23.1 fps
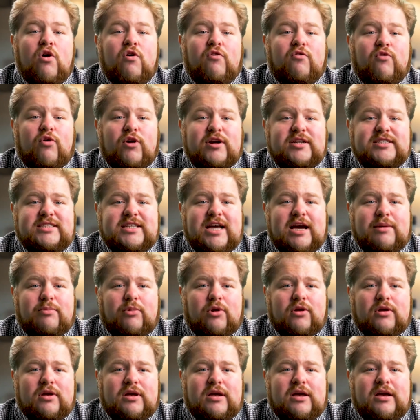For
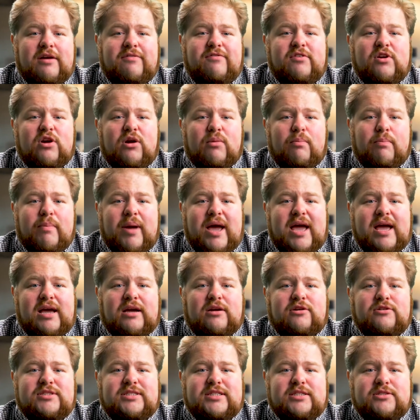example, if you're a bank
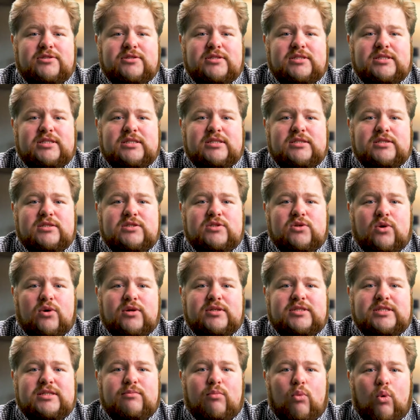who's interested in
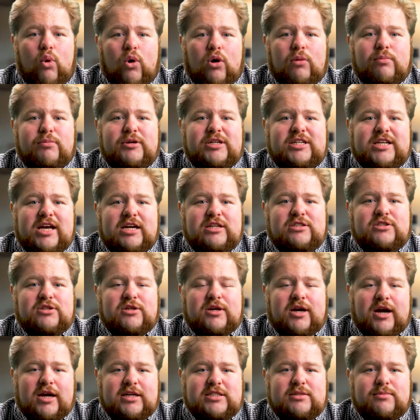sourcing more potential
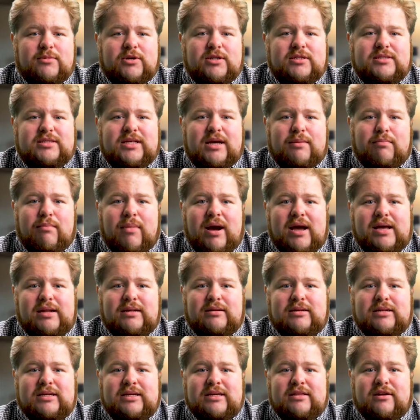customers that might
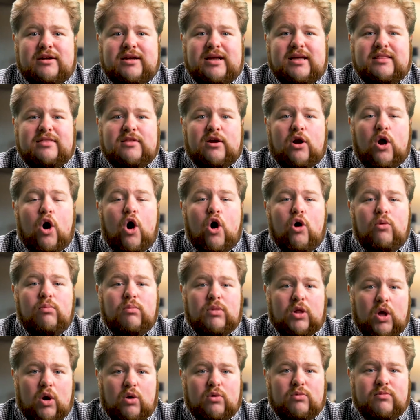either get their home
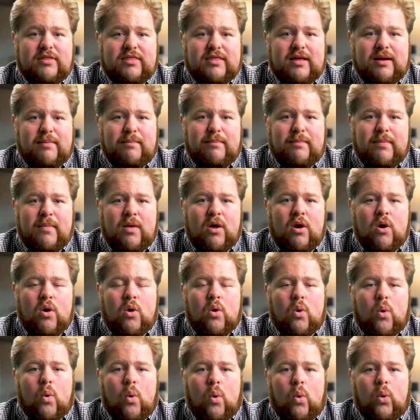loan with them
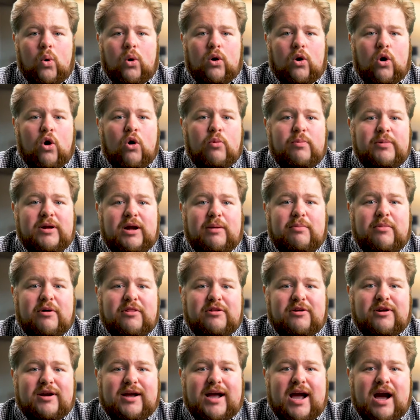or open up
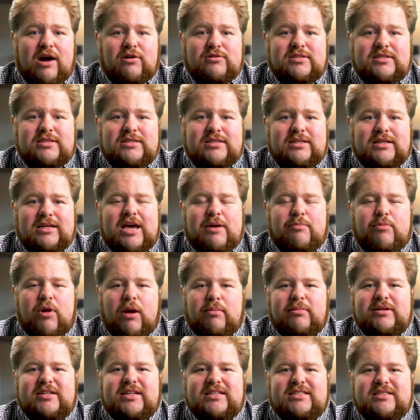other accounts, it
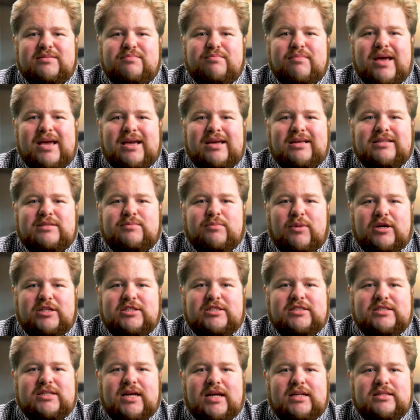probably doesn't make as
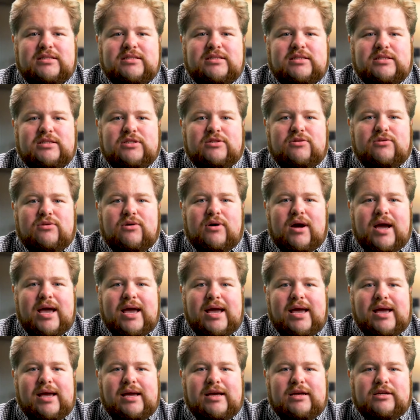much sense to do
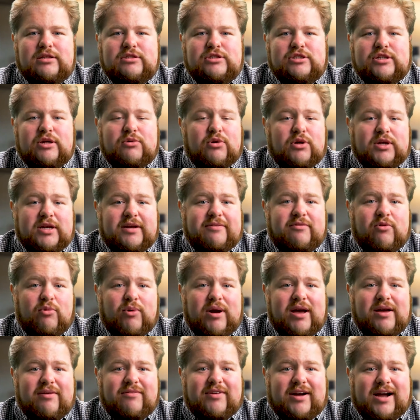a general
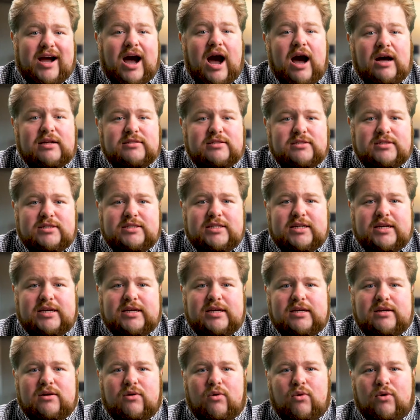giveaway of a concert
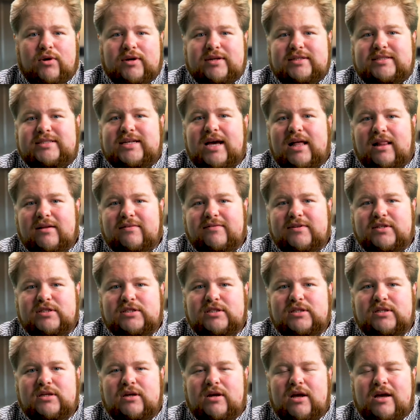ticket or a
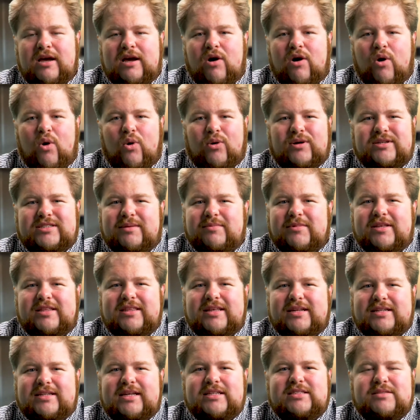television or something
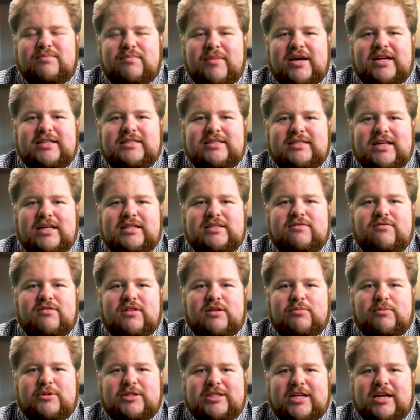that doesn't make sense for
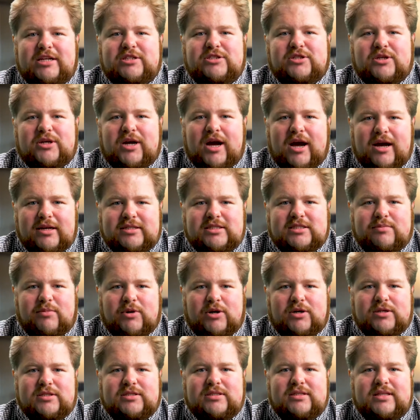the potential
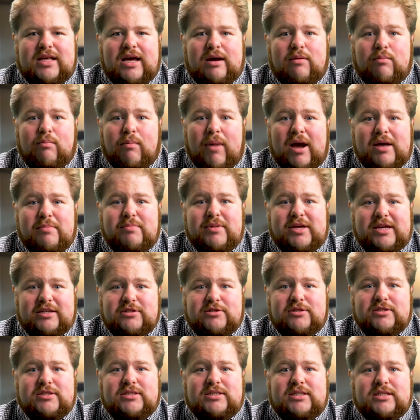customers that might be
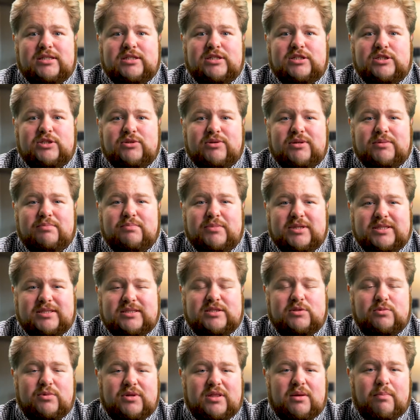interested in doing
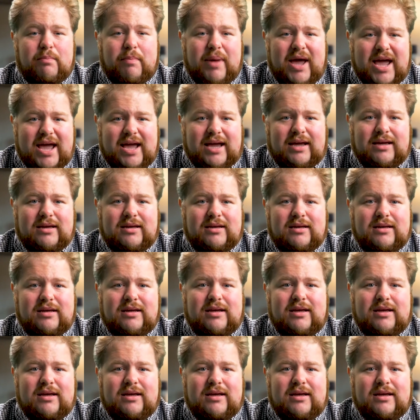business with a bank.